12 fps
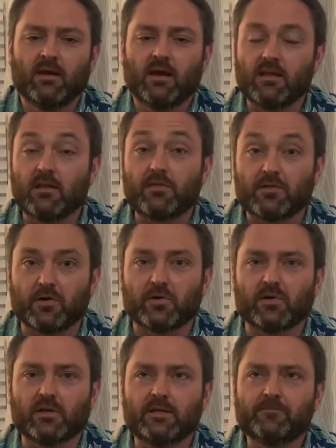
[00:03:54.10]
And then
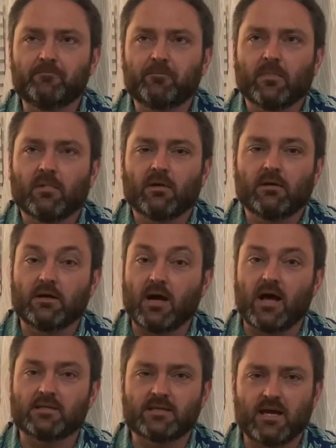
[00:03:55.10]
thirdly,
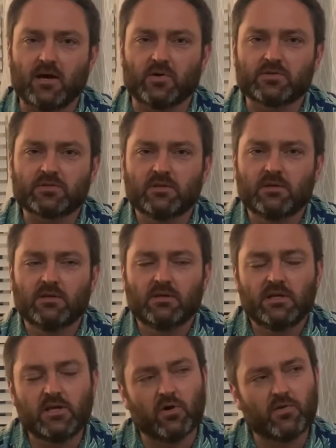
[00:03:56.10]
God's house.
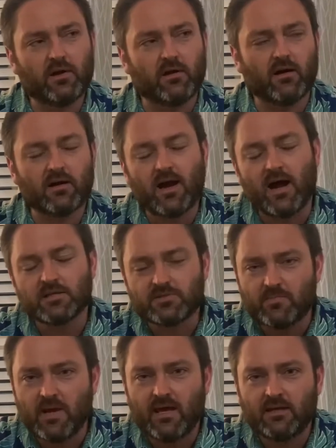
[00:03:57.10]
You know, there are God's
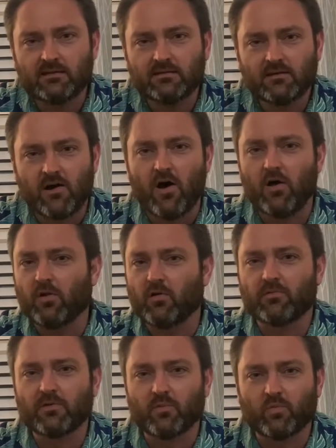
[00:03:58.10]
men all
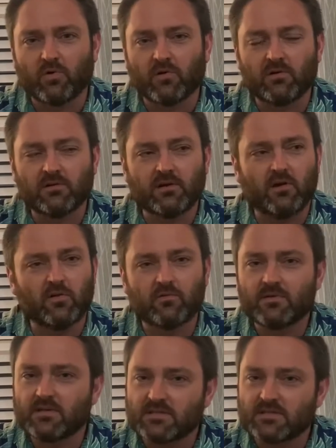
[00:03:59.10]
over the world, all over